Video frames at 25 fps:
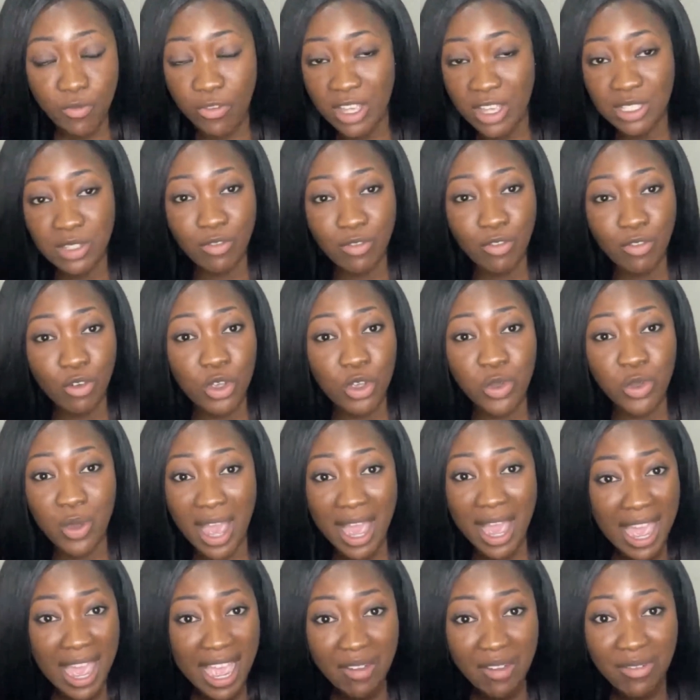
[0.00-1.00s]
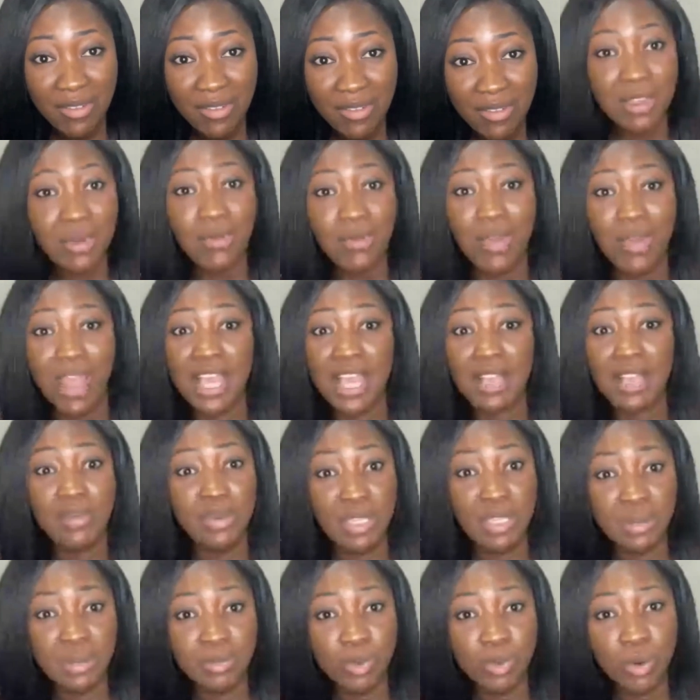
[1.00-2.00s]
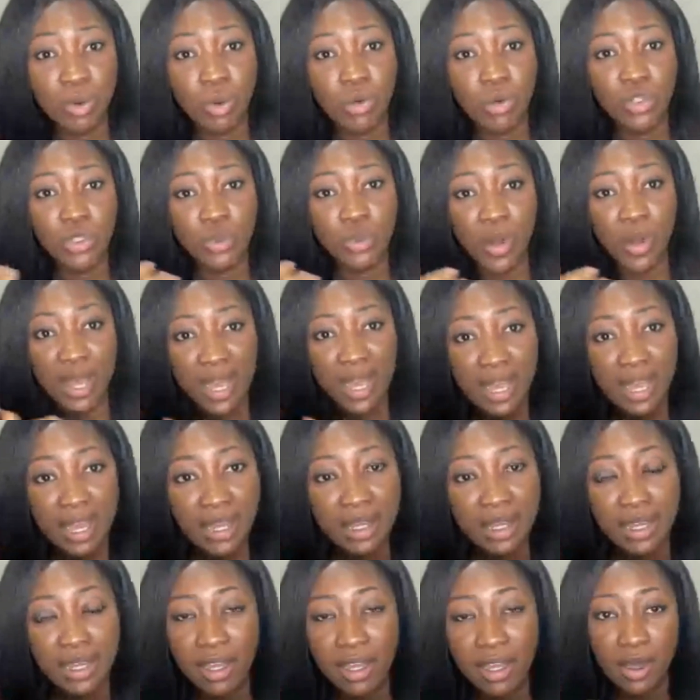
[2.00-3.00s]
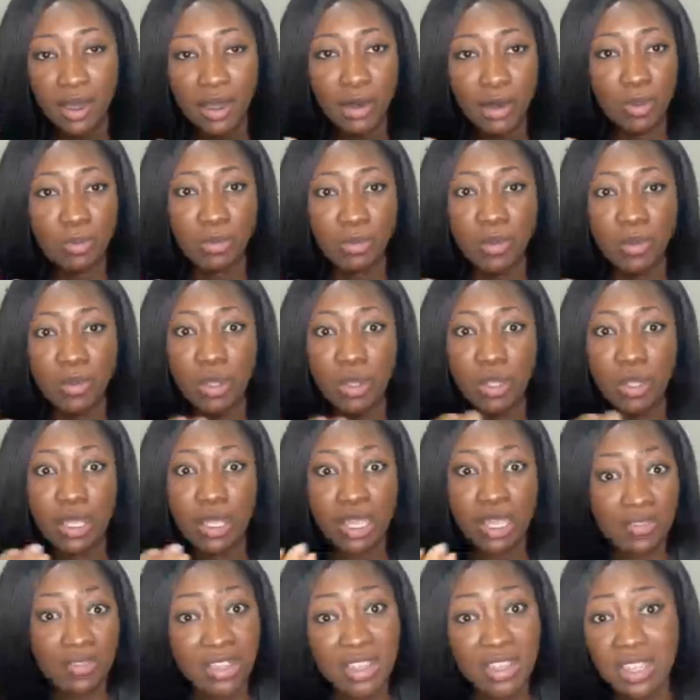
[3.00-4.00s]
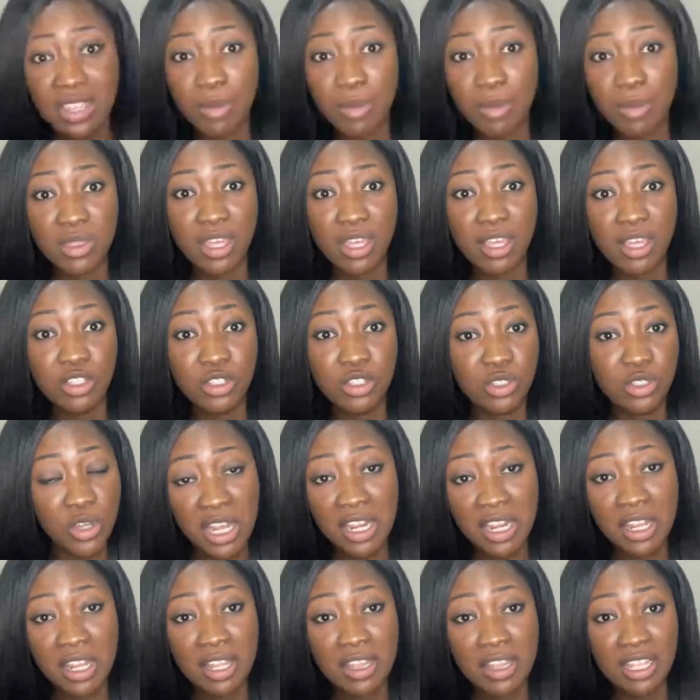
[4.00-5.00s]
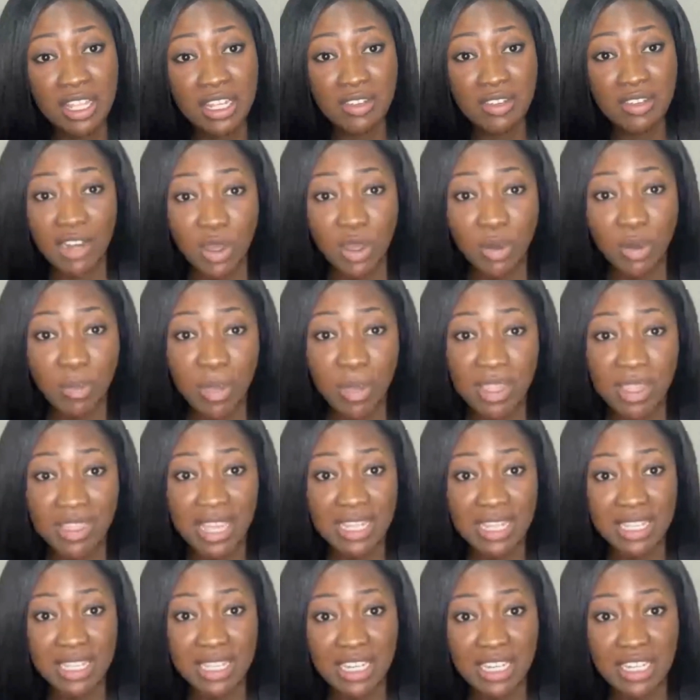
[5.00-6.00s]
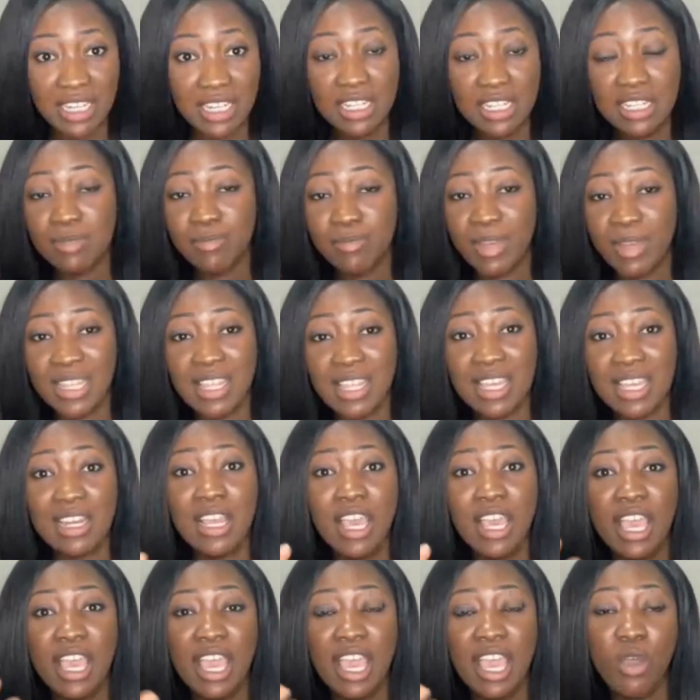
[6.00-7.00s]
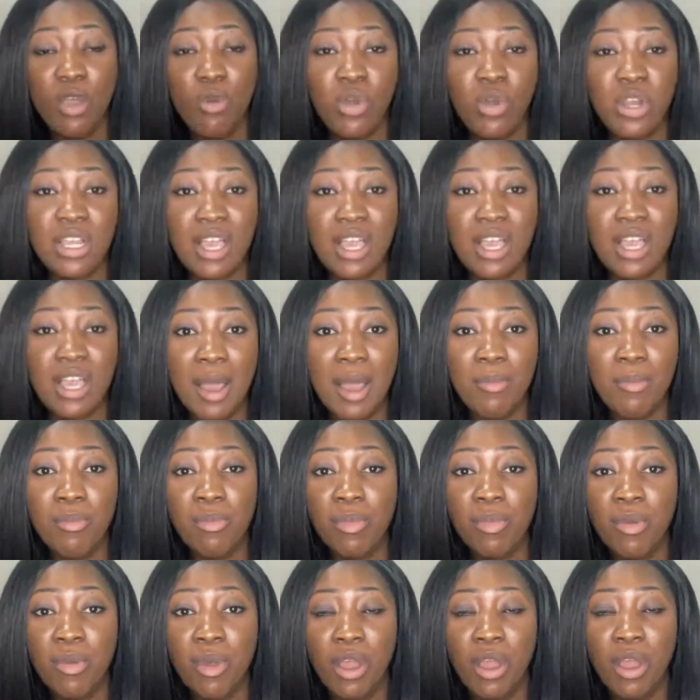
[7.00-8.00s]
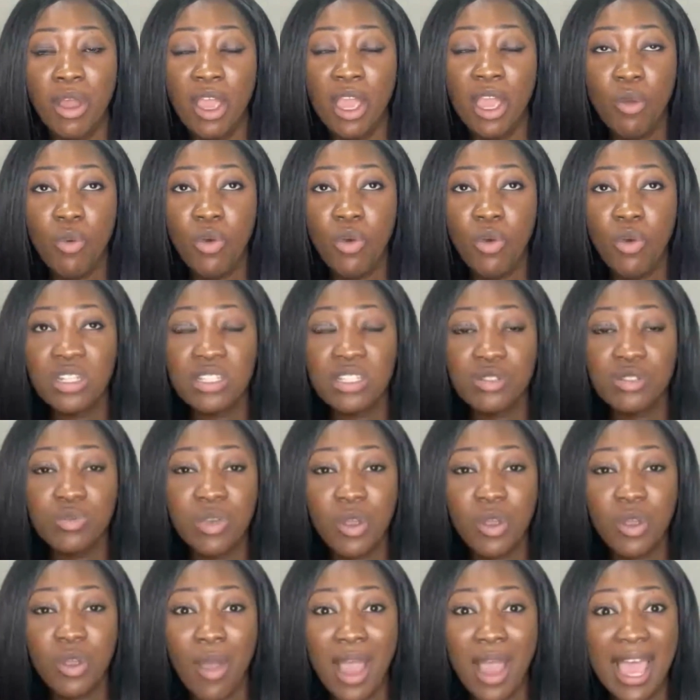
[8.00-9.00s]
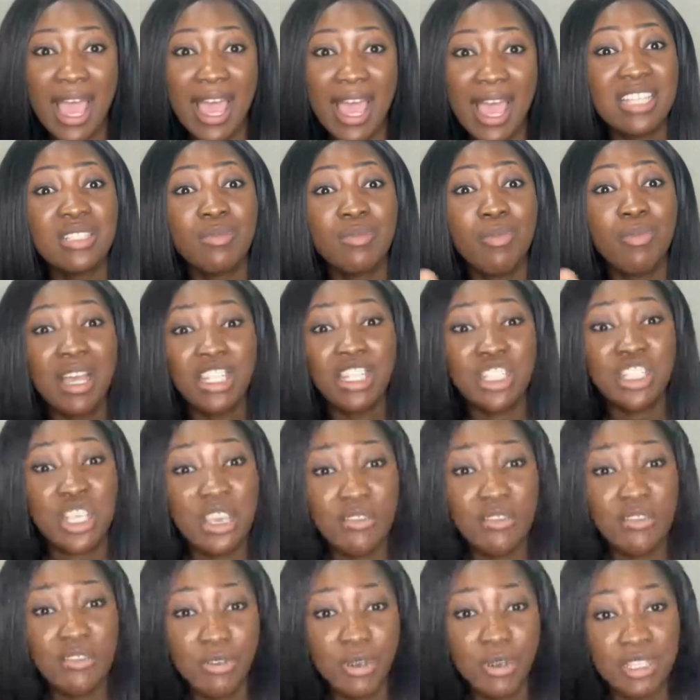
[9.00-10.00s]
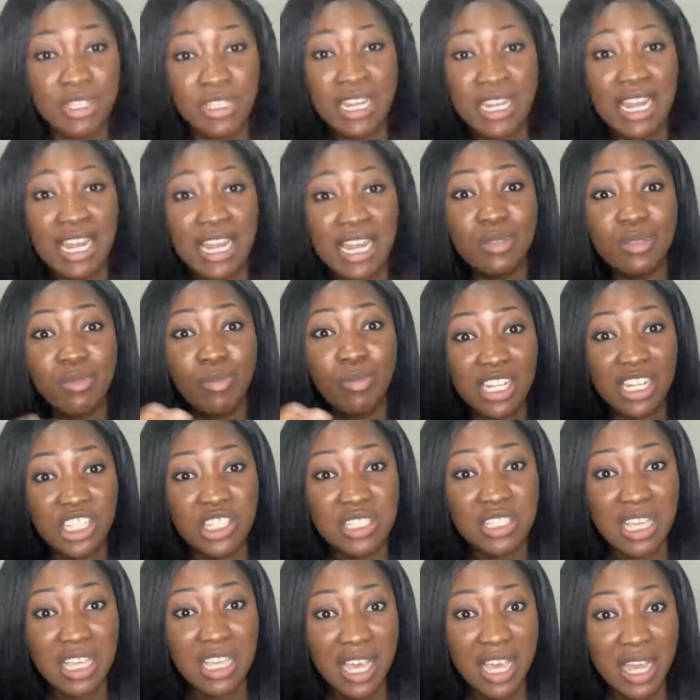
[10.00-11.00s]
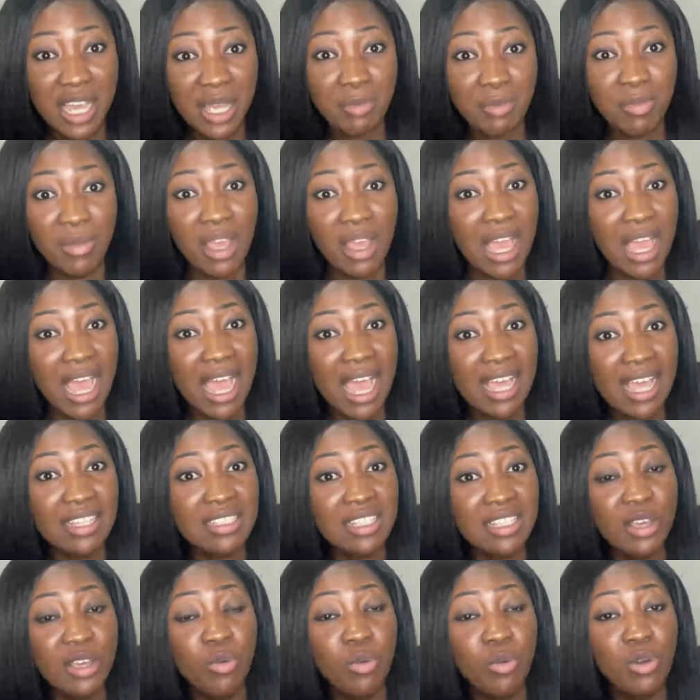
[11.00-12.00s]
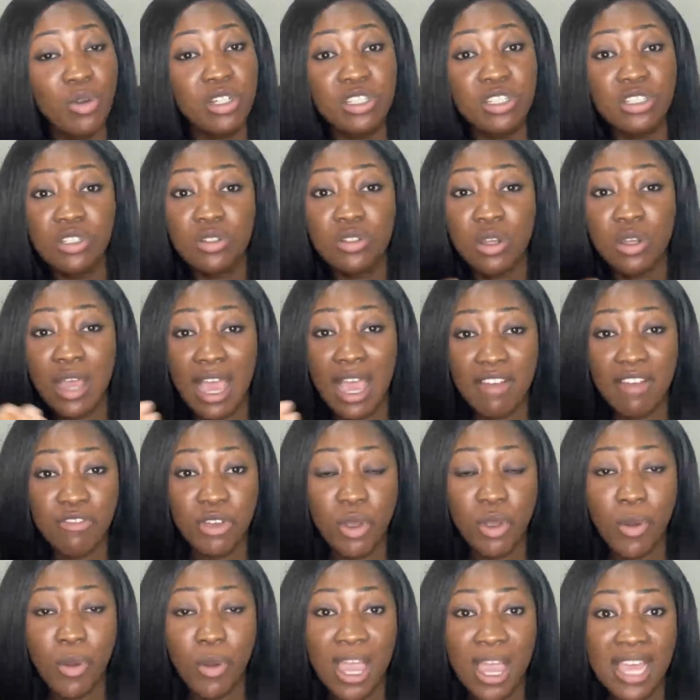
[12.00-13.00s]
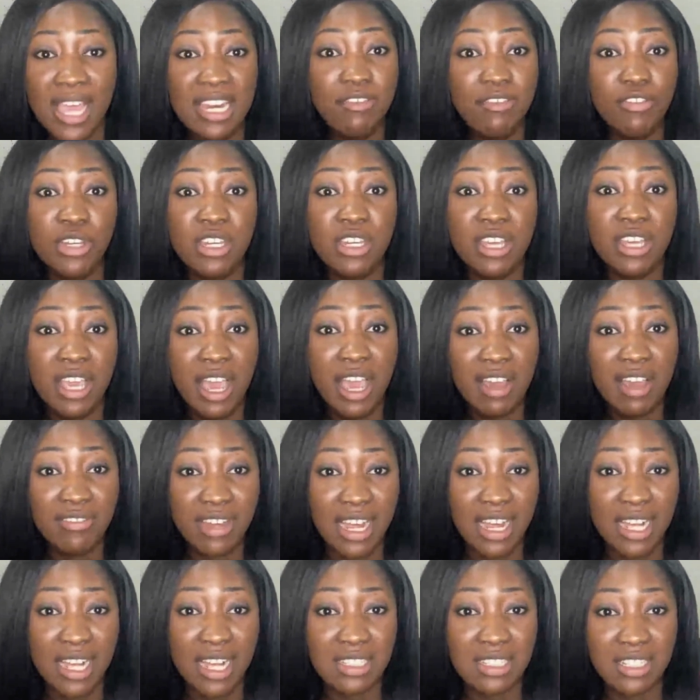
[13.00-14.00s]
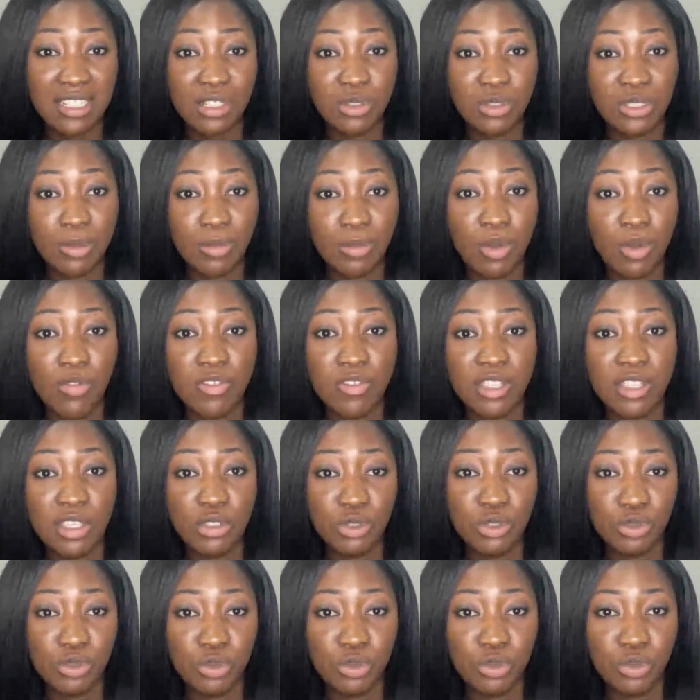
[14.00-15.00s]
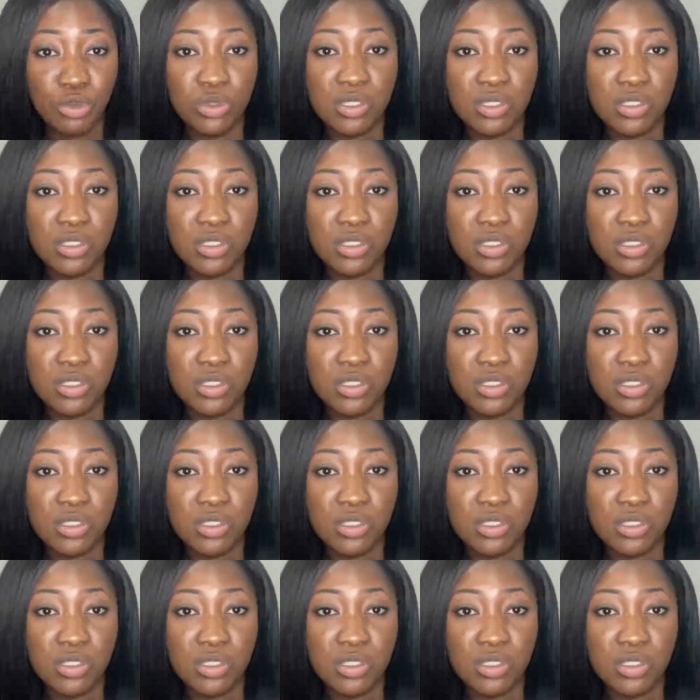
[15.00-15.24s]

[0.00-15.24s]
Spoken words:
first of all, you are hiring the right people, you are giving them the training and the development that they need, but then it won't require as much effort and as much time as it would have required if you didn't have access to some of these.